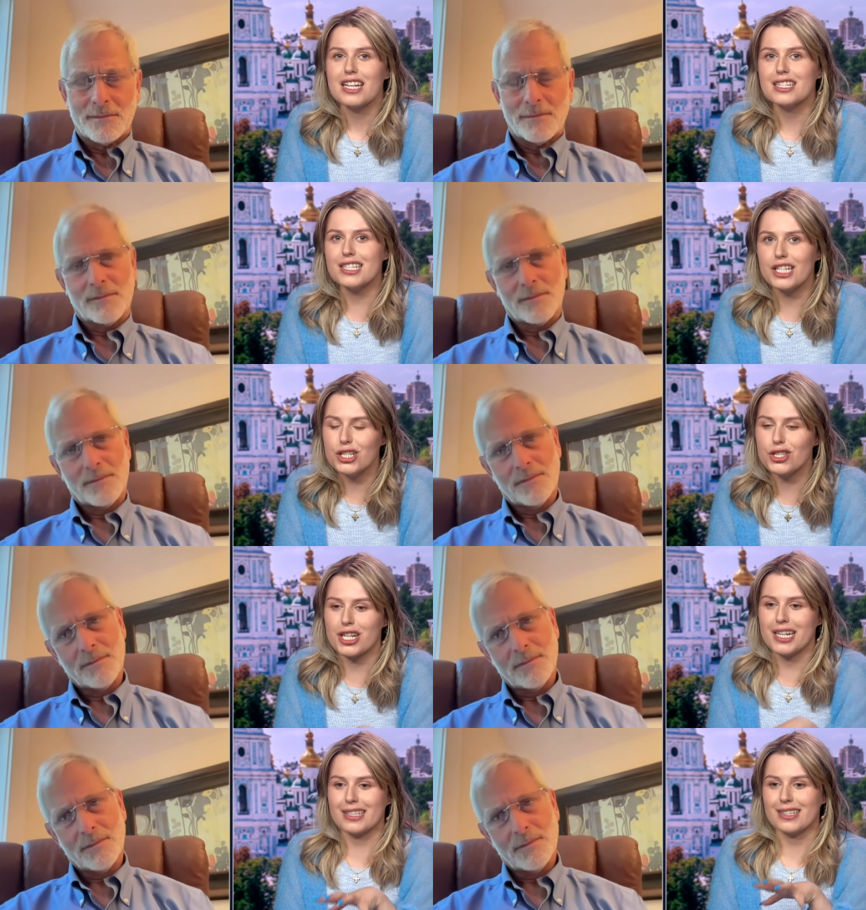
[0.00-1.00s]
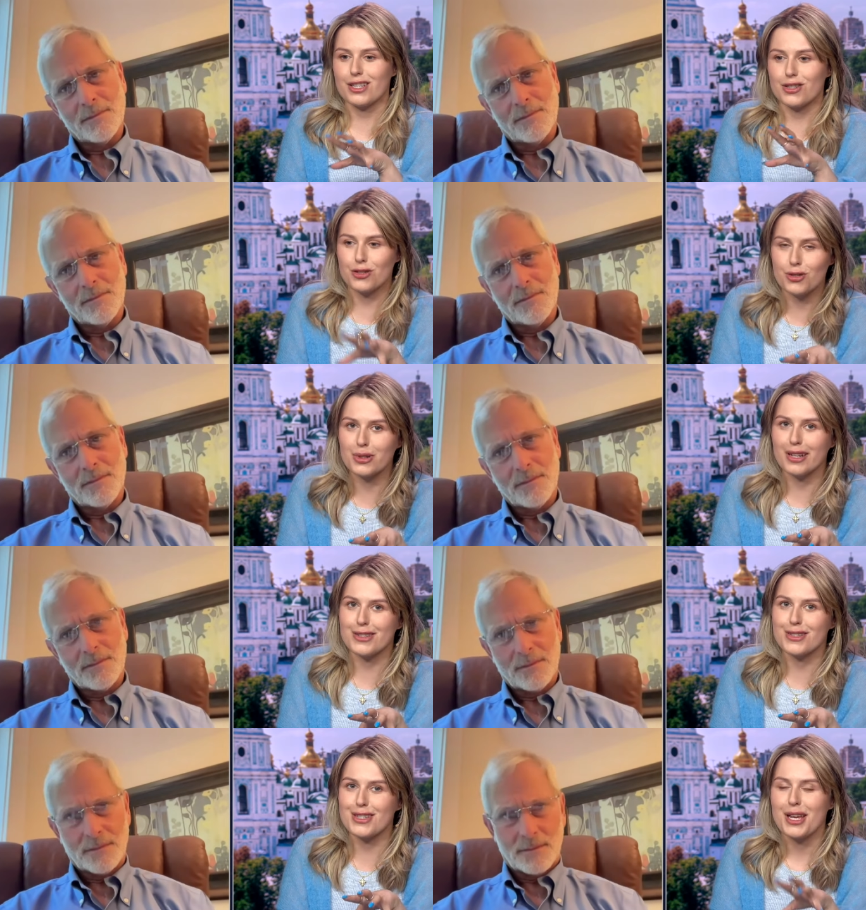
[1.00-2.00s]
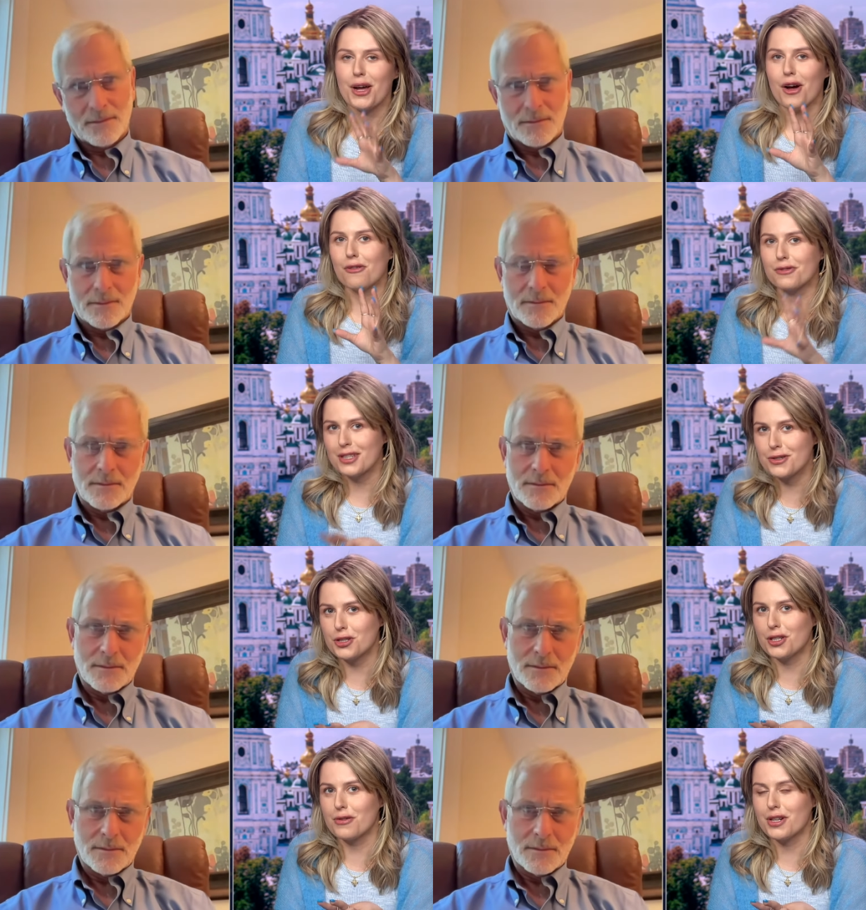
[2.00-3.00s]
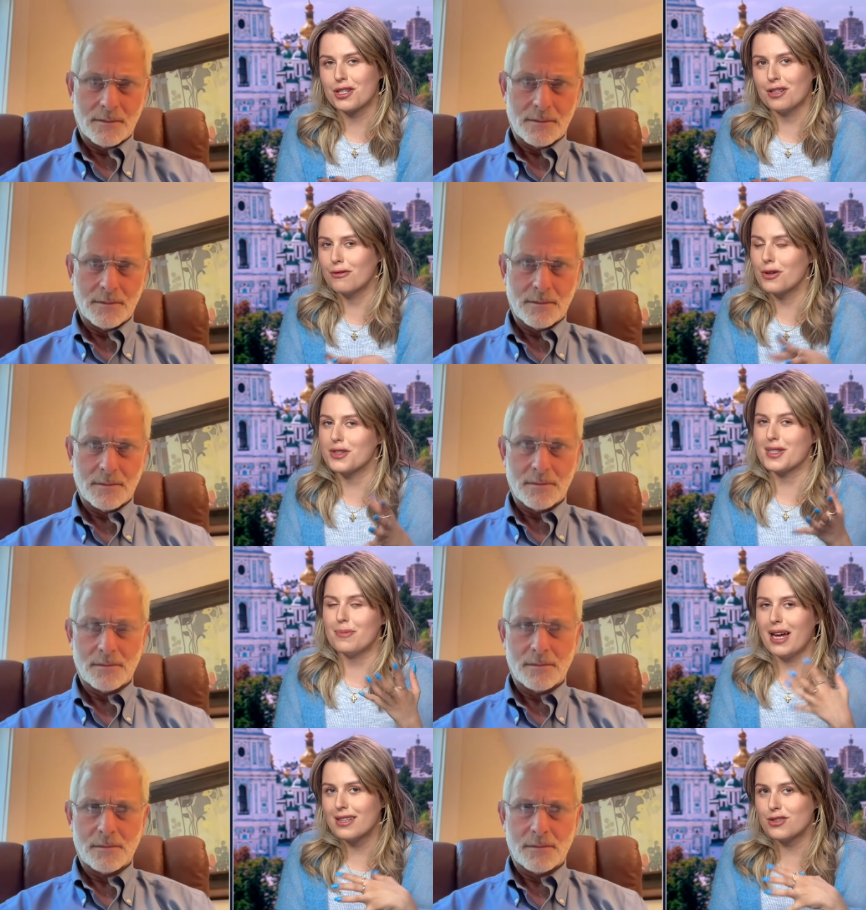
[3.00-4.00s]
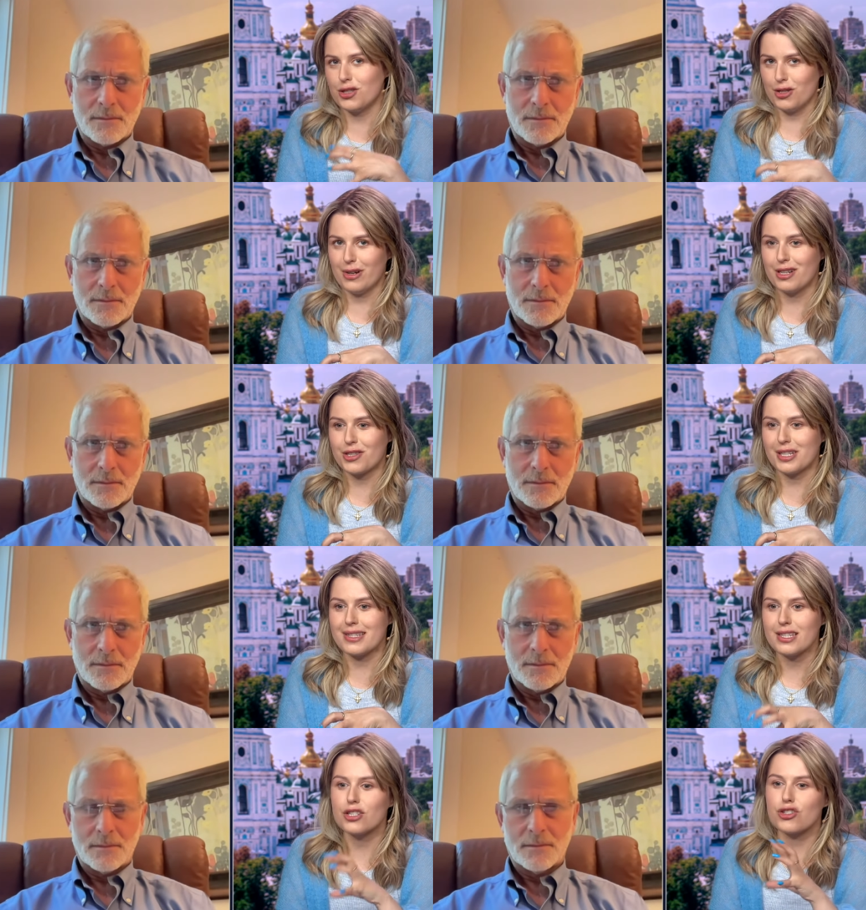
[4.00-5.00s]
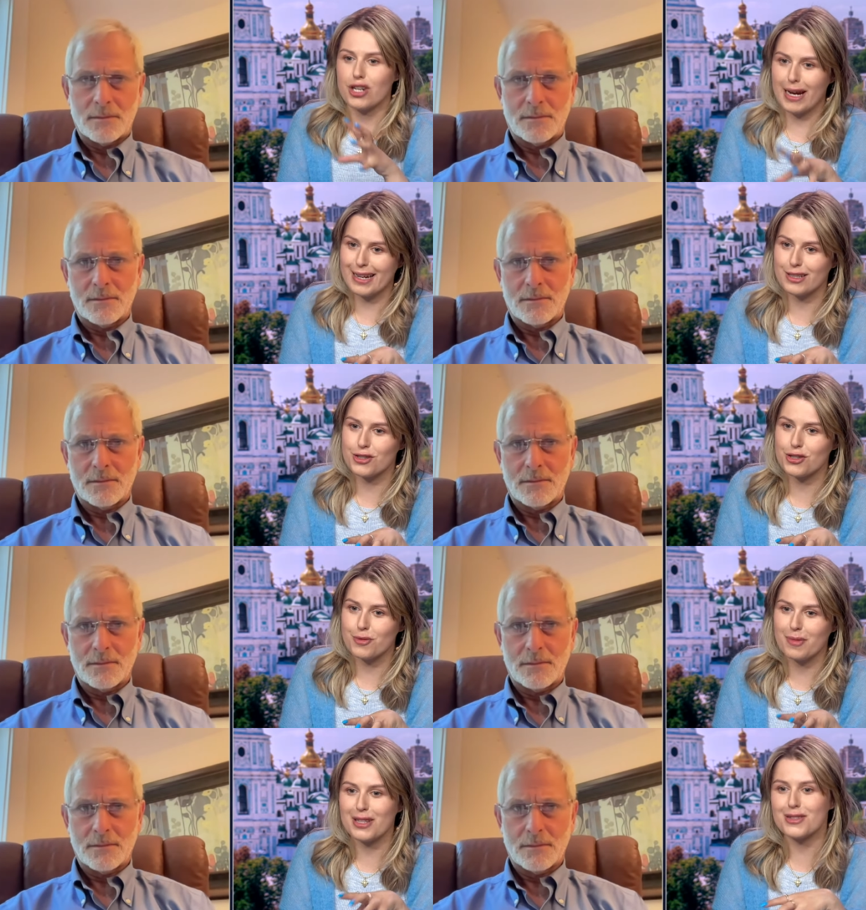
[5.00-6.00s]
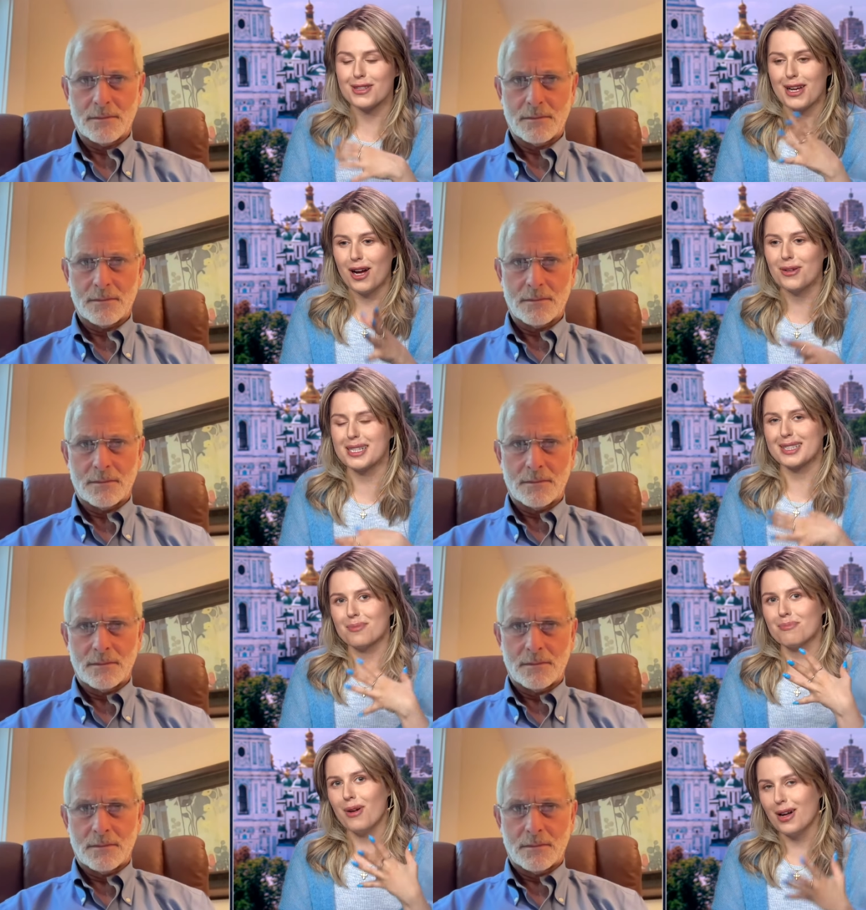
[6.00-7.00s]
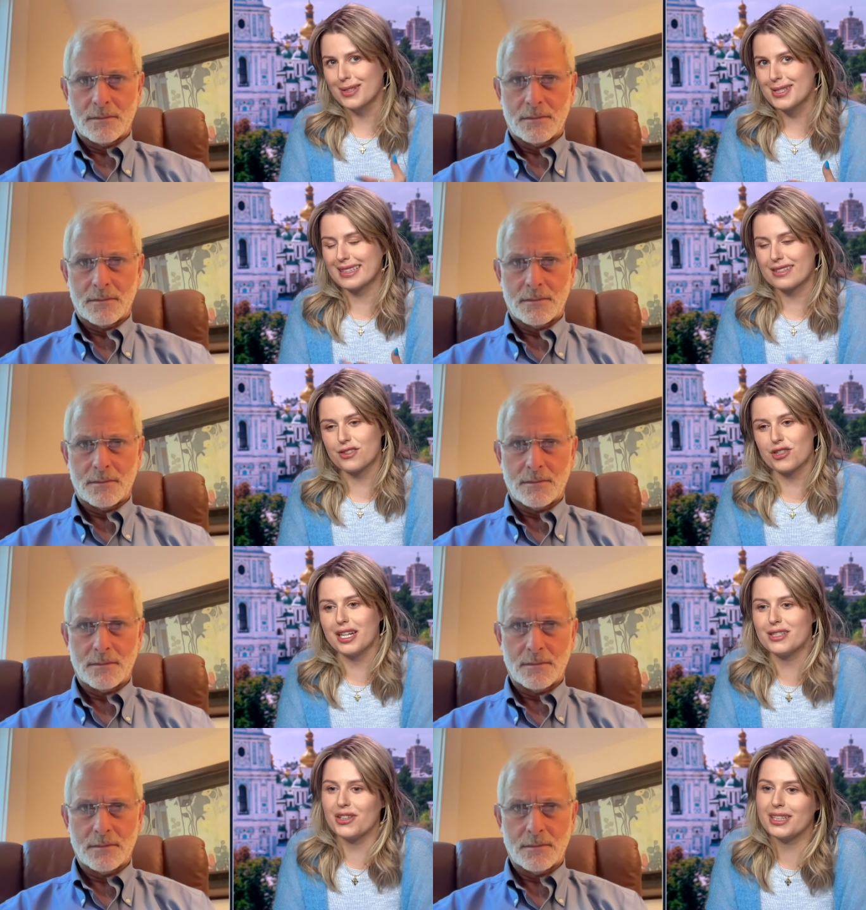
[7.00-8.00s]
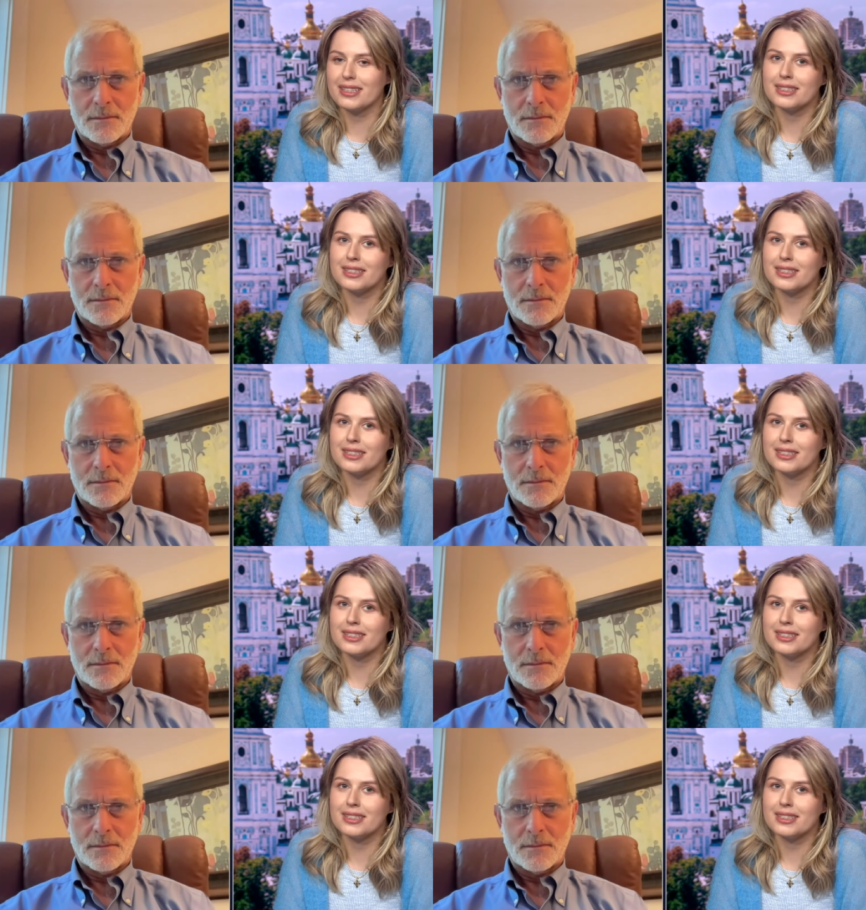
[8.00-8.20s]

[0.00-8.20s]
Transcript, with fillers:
Speaker 1: teaching the students of this generation versus past generations changed based on how like the politics is changing